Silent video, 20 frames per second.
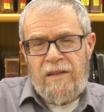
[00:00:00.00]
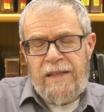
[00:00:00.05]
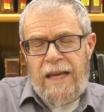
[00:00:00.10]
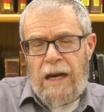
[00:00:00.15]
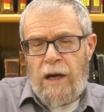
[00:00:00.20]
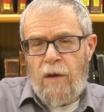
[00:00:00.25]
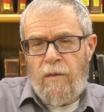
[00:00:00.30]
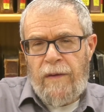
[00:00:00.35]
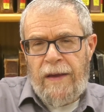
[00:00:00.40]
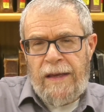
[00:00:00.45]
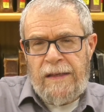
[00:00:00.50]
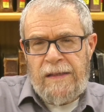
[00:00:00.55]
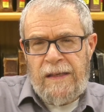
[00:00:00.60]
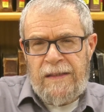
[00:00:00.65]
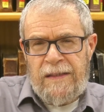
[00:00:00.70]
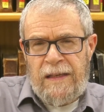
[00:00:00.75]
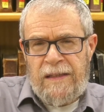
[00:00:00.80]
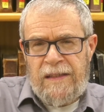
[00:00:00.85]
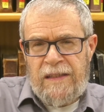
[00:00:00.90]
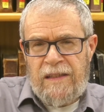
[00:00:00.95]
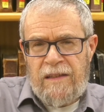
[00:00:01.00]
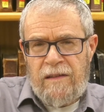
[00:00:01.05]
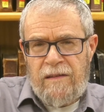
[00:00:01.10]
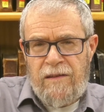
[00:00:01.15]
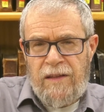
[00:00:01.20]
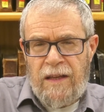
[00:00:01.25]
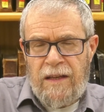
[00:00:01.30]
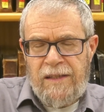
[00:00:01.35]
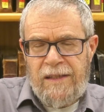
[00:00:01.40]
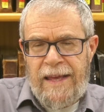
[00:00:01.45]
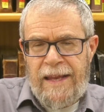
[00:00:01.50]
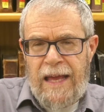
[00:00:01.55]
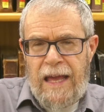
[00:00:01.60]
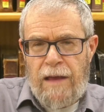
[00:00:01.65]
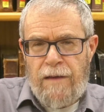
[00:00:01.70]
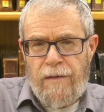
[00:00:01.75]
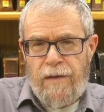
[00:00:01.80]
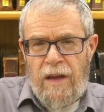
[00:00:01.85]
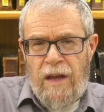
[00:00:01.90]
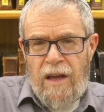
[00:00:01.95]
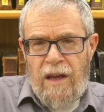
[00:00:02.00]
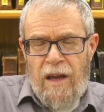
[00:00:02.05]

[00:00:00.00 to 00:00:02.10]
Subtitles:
sacrifices as things that have